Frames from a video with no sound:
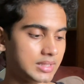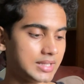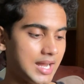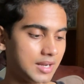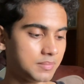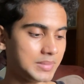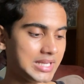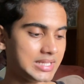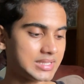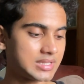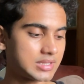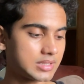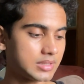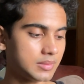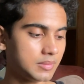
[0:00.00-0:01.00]
That
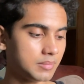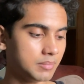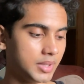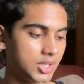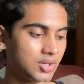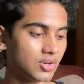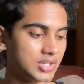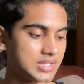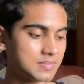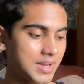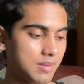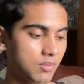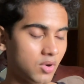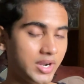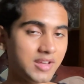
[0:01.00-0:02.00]
means because
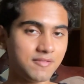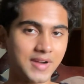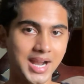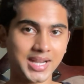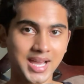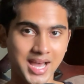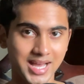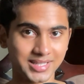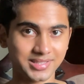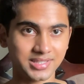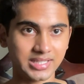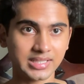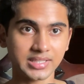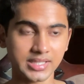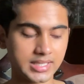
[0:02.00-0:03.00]
my body fat has
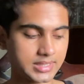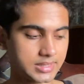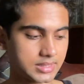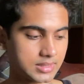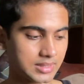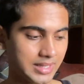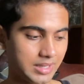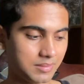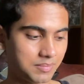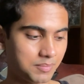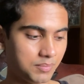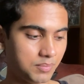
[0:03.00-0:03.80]
decreased like